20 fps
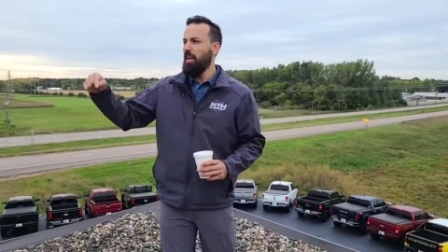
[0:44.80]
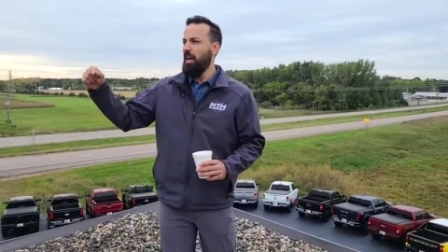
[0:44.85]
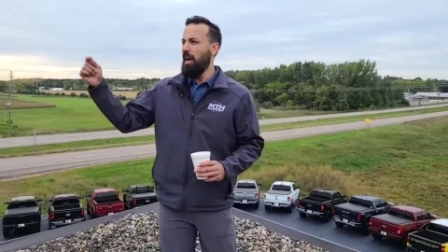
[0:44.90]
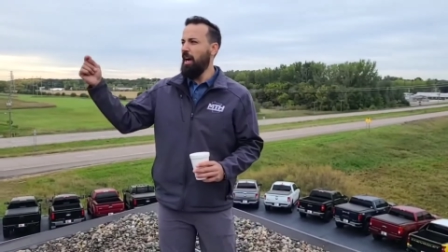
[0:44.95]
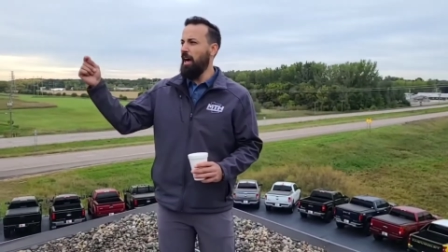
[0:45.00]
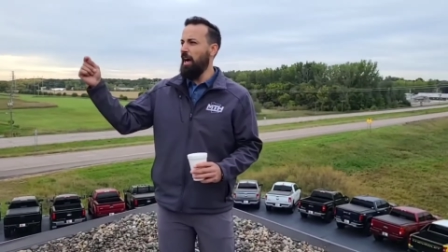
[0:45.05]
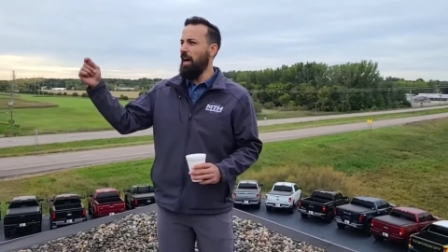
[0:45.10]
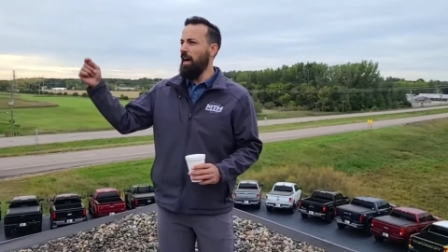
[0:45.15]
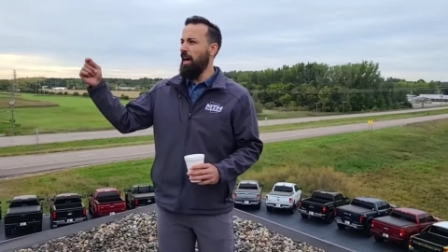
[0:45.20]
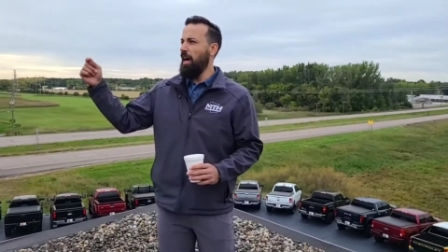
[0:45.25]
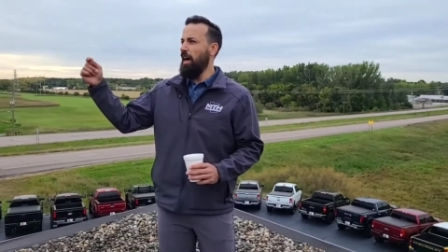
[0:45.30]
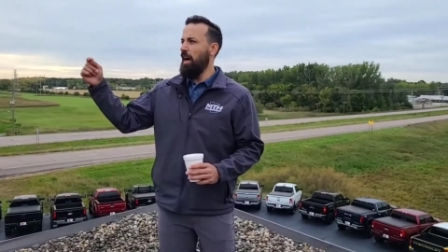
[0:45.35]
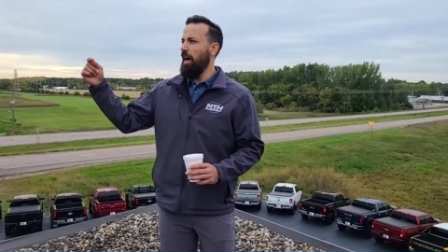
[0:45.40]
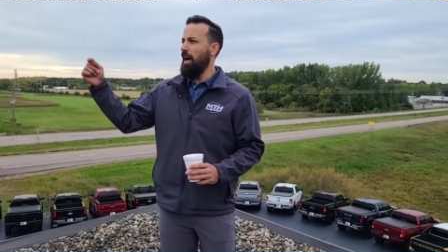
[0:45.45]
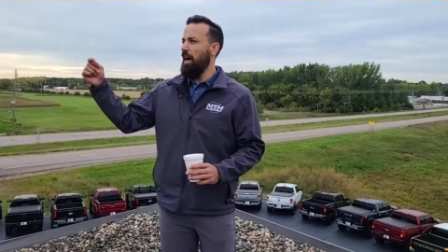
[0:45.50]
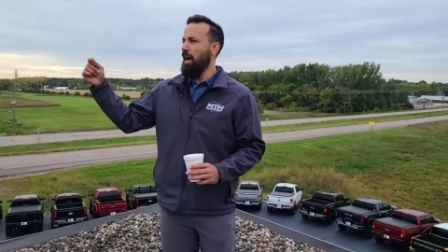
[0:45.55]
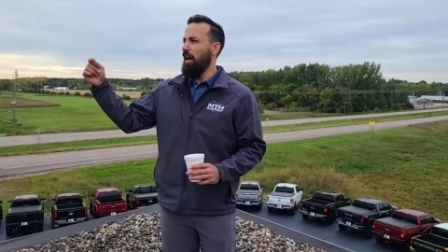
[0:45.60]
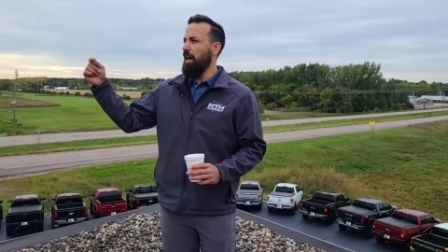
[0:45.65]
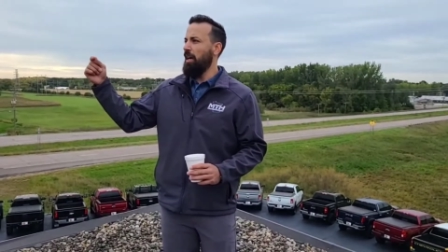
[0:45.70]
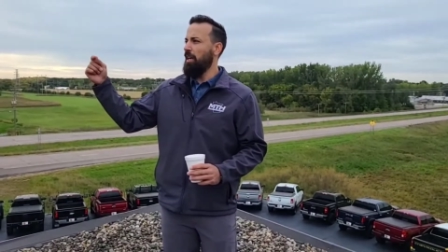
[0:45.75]
uh,
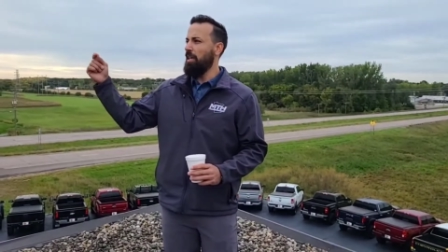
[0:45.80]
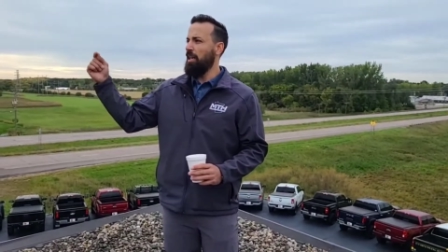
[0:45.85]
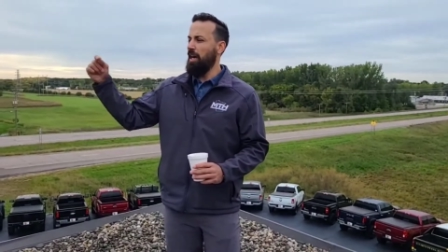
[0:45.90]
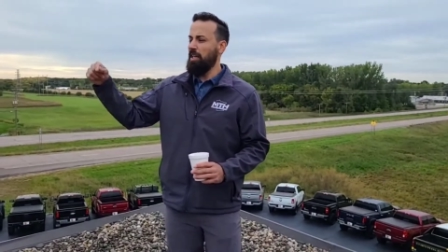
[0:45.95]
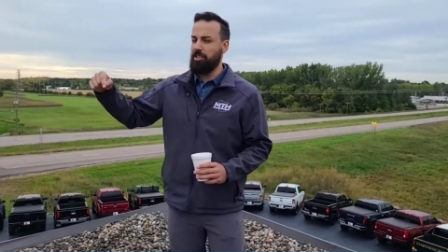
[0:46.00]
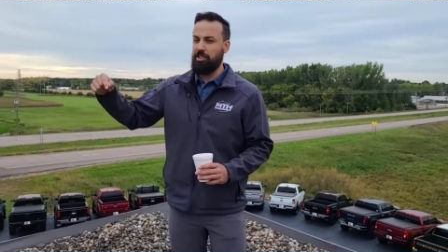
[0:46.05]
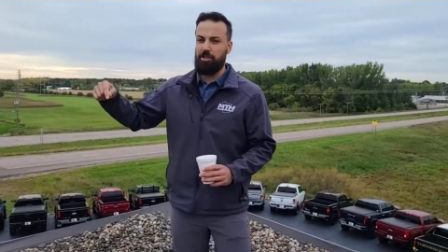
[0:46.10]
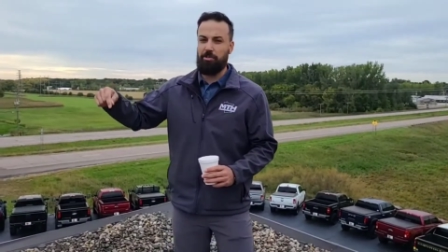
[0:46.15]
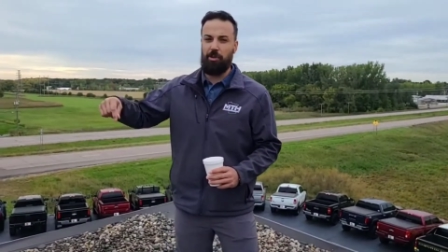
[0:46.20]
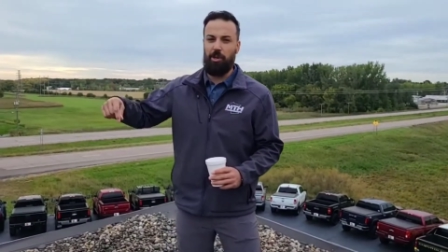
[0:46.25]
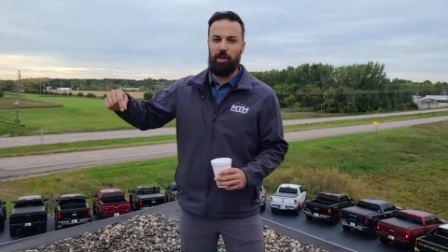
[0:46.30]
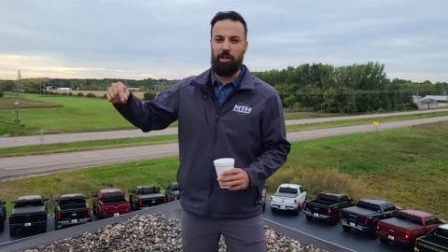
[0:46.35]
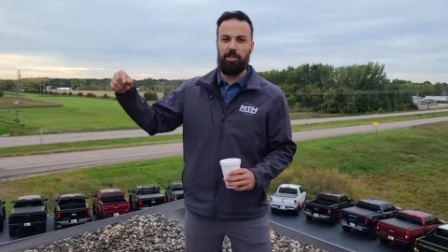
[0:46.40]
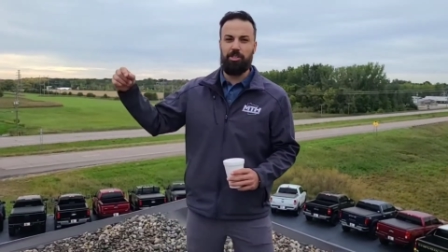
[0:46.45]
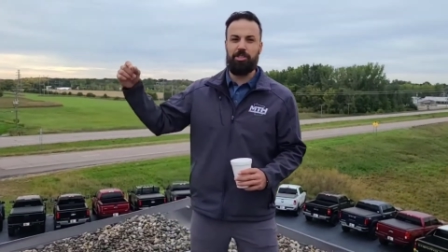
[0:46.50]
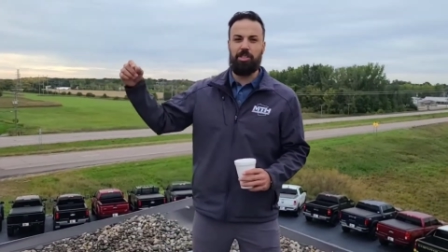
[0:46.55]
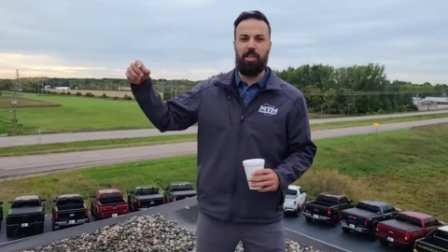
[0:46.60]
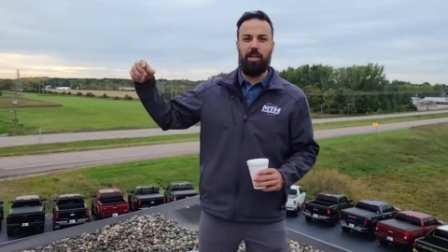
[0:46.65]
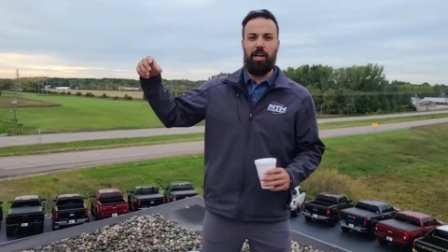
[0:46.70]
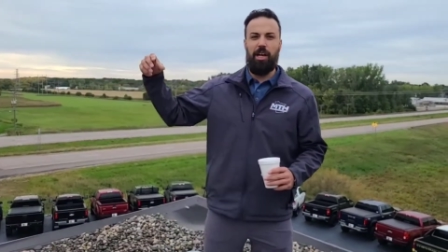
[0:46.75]
uh, customers